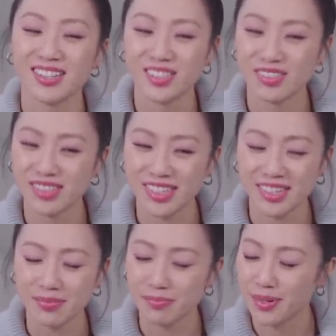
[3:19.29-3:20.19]

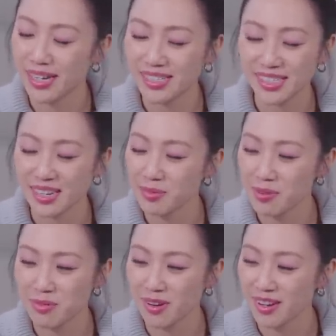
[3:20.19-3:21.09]
truly, best eyebrow
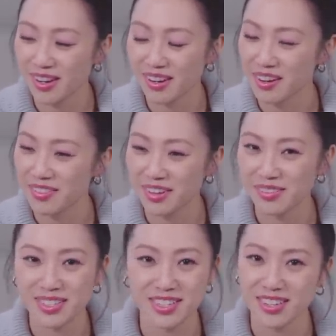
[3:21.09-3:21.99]
product I've
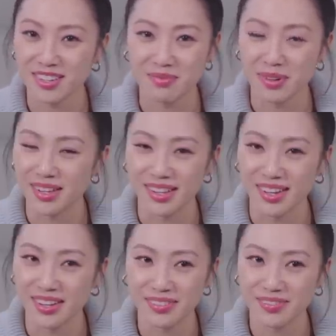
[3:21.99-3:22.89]
ever seen in my
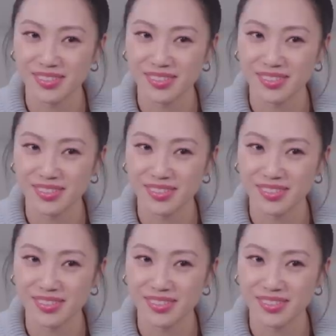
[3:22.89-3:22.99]
life.